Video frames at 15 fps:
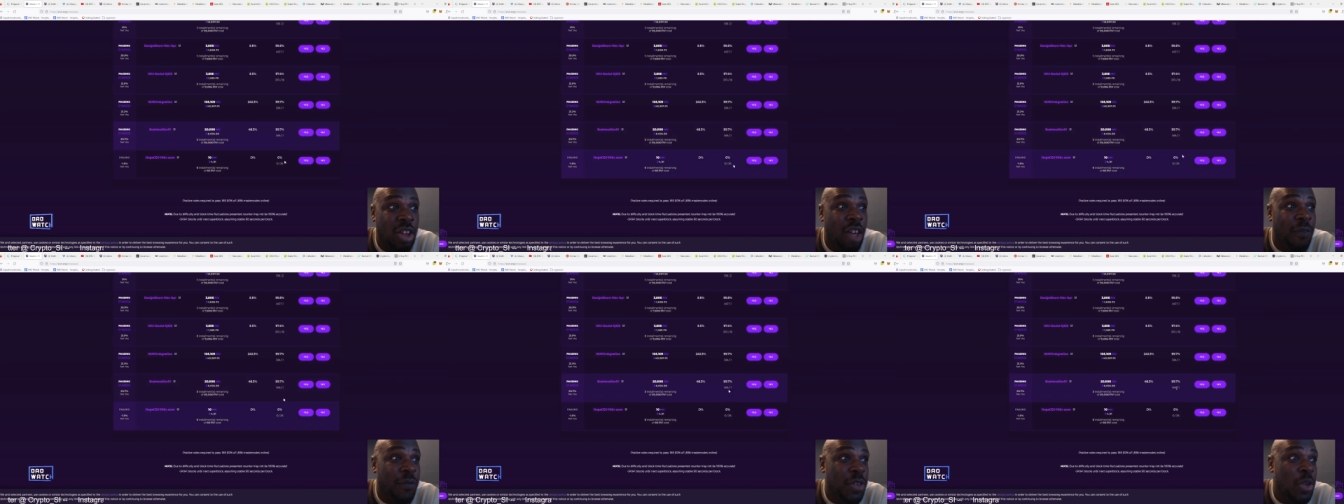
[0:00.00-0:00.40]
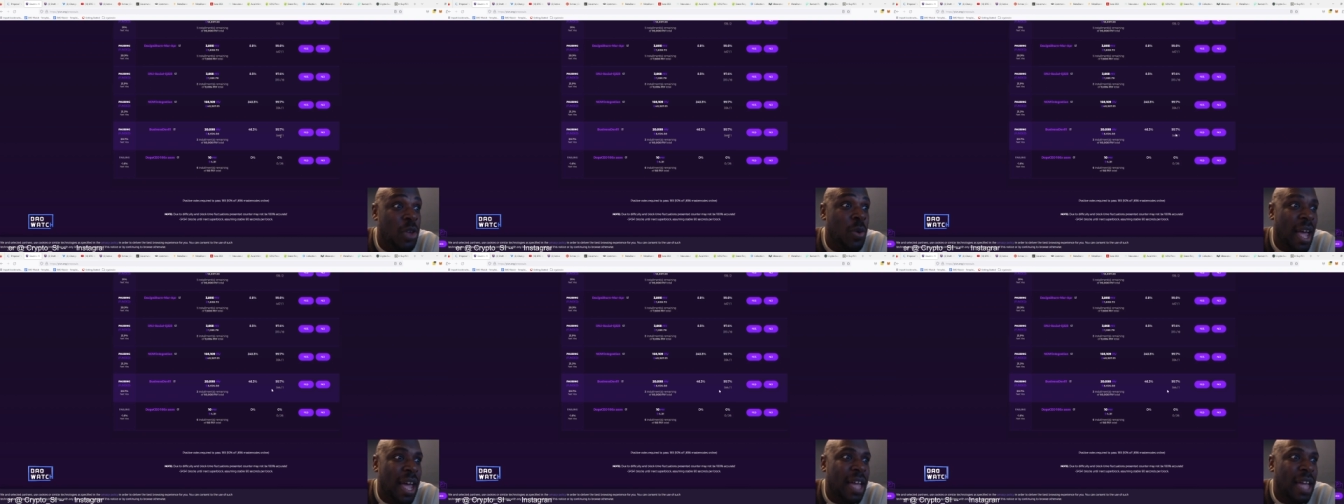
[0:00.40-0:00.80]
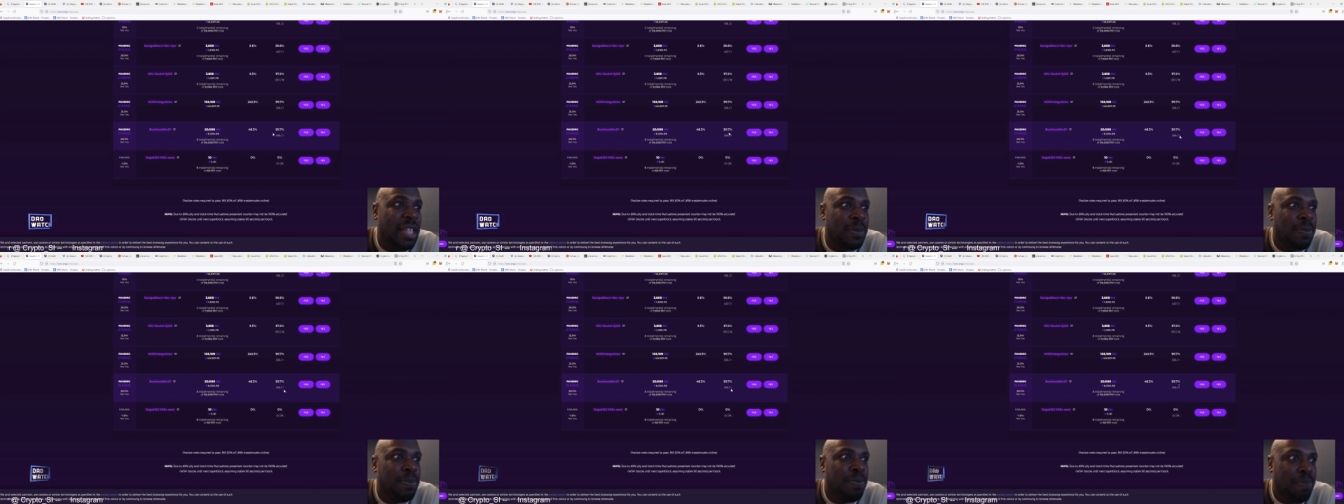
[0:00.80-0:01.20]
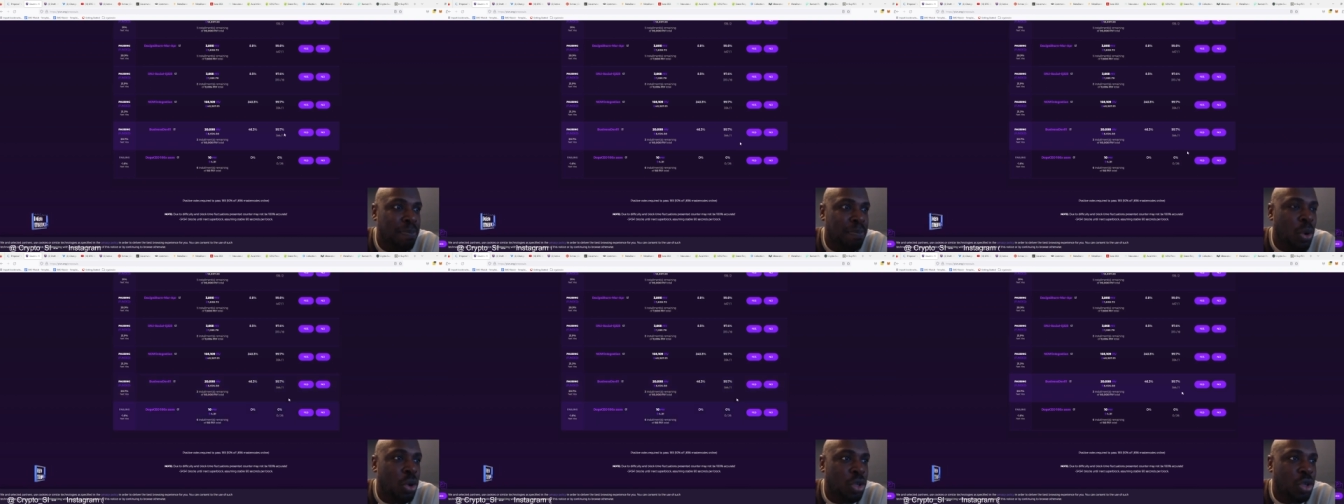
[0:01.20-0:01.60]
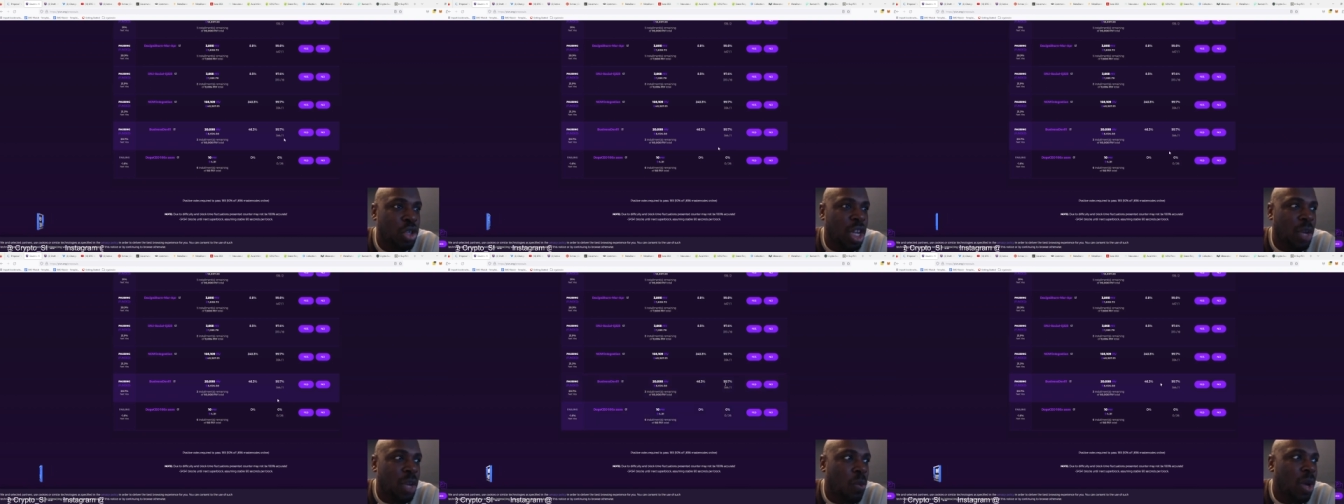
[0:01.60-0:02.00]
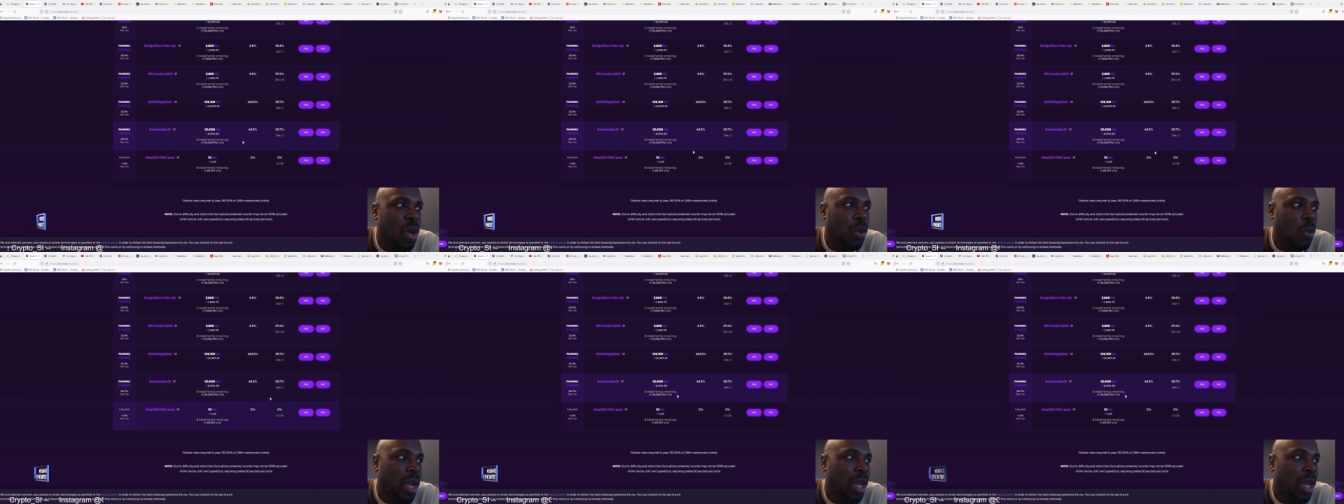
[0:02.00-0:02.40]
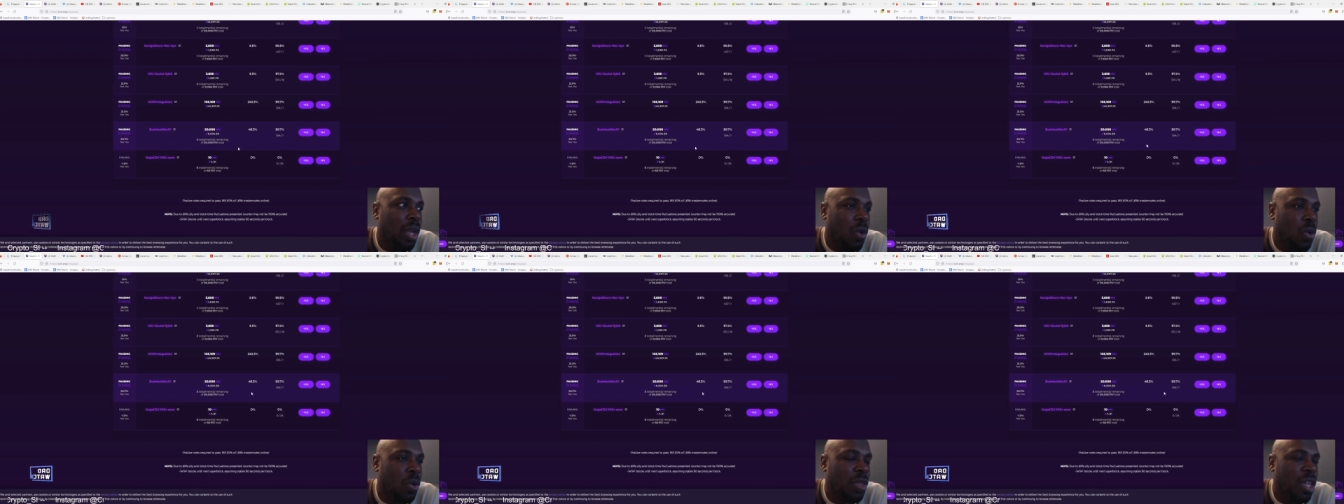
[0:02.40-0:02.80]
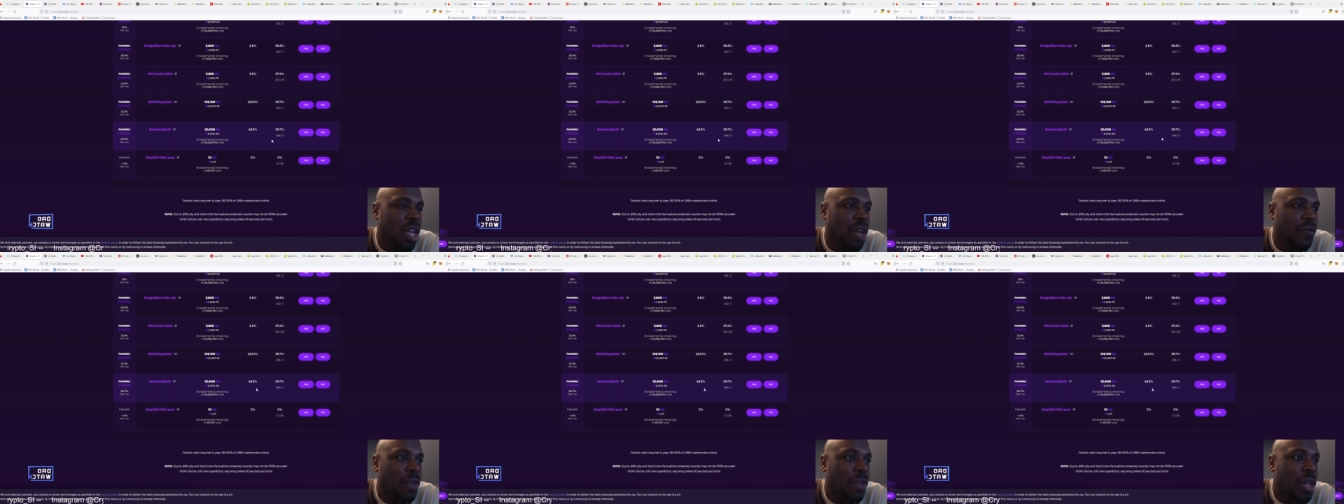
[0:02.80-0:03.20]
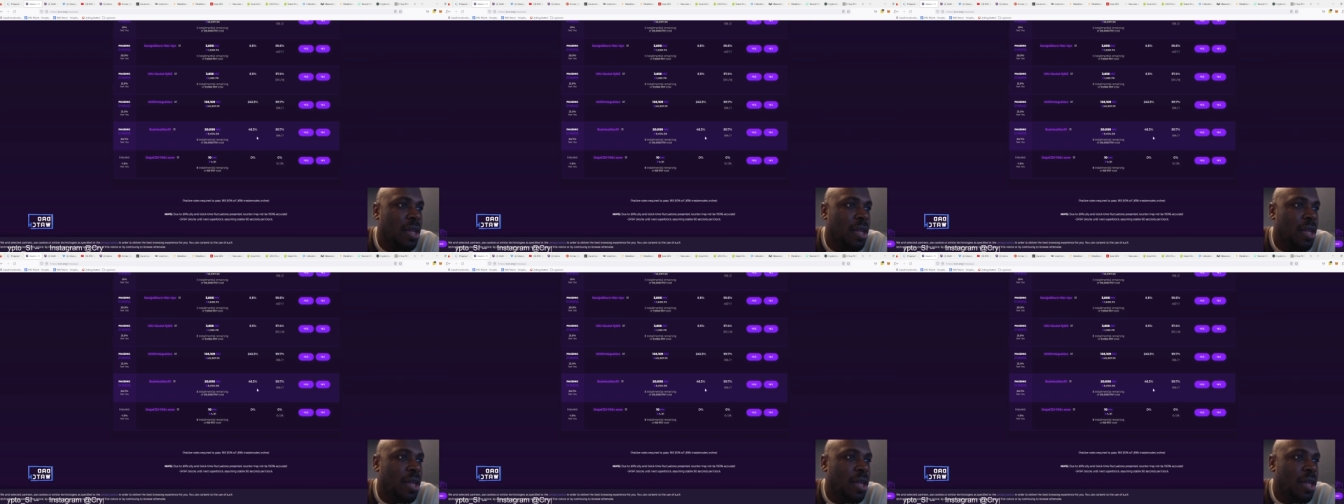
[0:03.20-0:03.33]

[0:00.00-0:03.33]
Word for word: a few hands push in one way or the other.